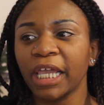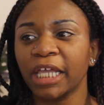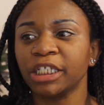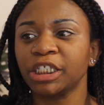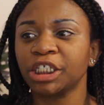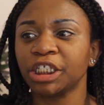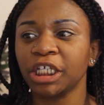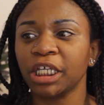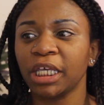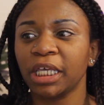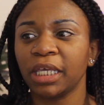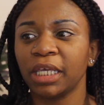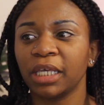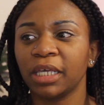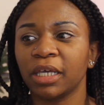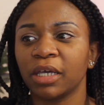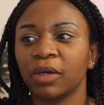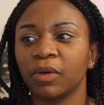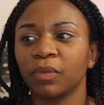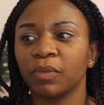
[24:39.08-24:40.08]

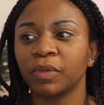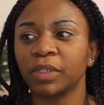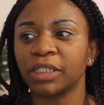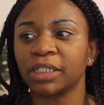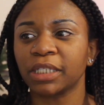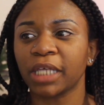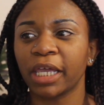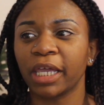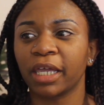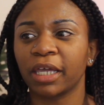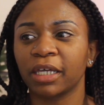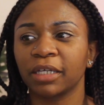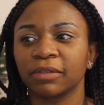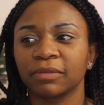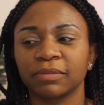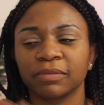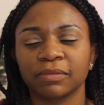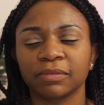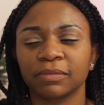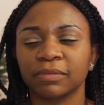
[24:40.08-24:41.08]
she was like
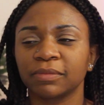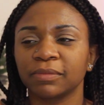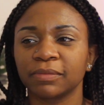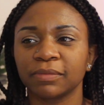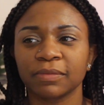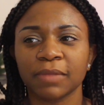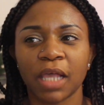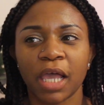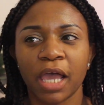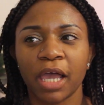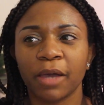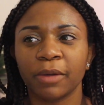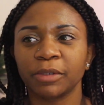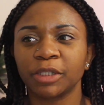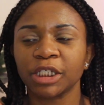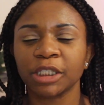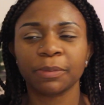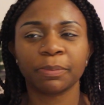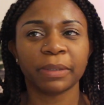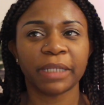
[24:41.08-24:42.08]

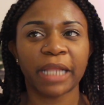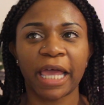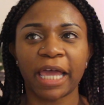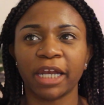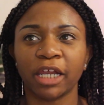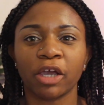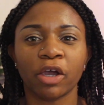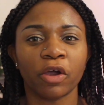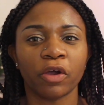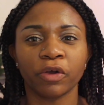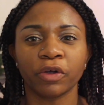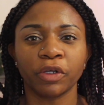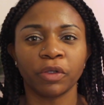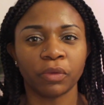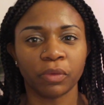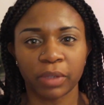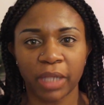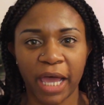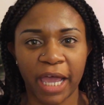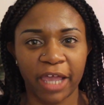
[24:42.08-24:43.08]
just planning her new
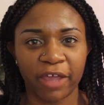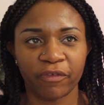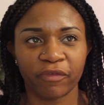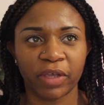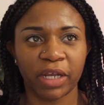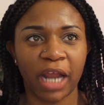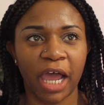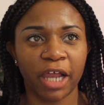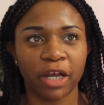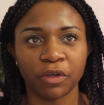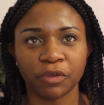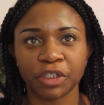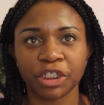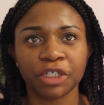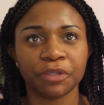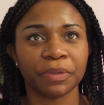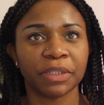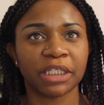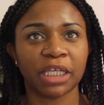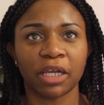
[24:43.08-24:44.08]
life, and I knew
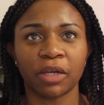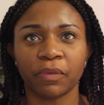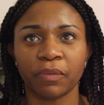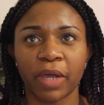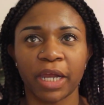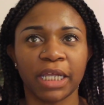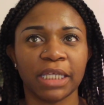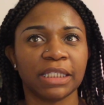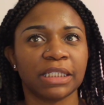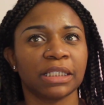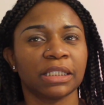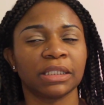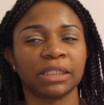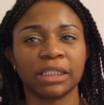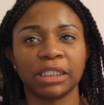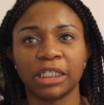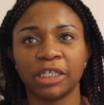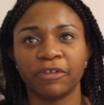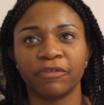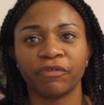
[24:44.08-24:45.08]
she was getting ready to
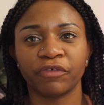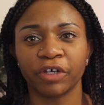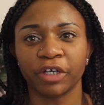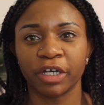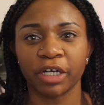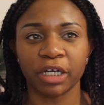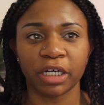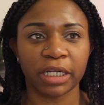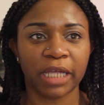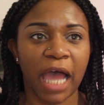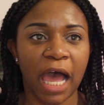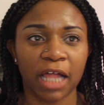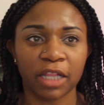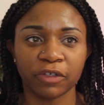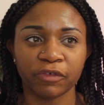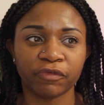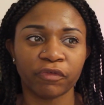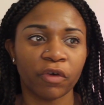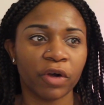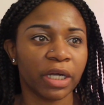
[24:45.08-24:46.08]
leave for
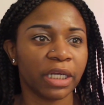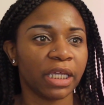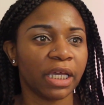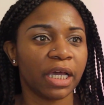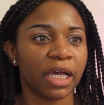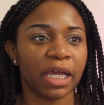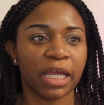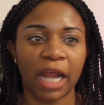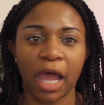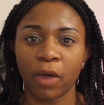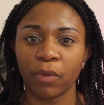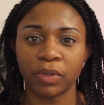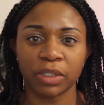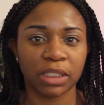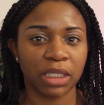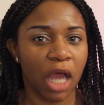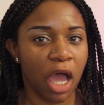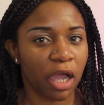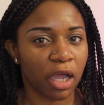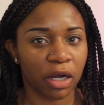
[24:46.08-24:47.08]
California, and I was
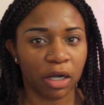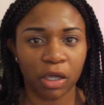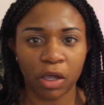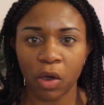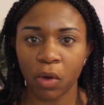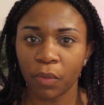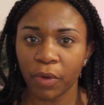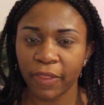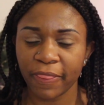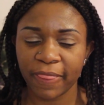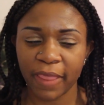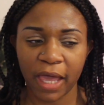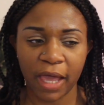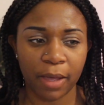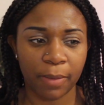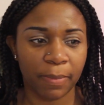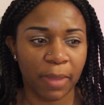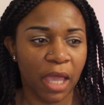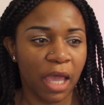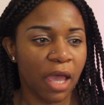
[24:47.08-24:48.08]
not going to go with
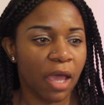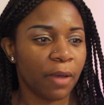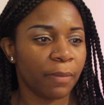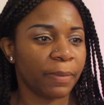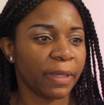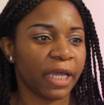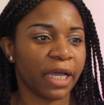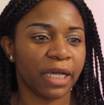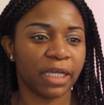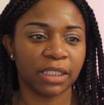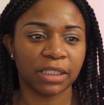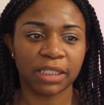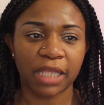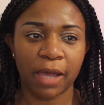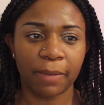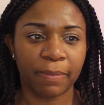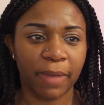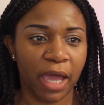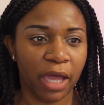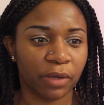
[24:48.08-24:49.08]
them because
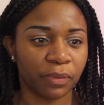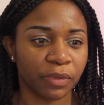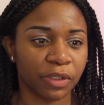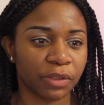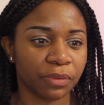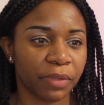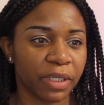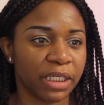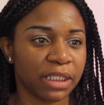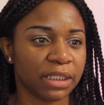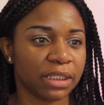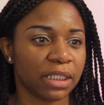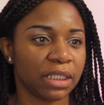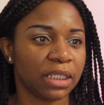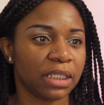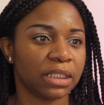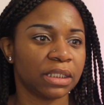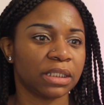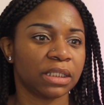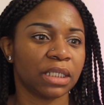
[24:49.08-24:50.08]
that man was
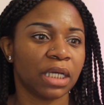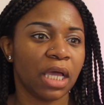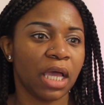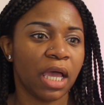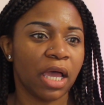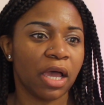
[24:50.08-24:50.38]
racist.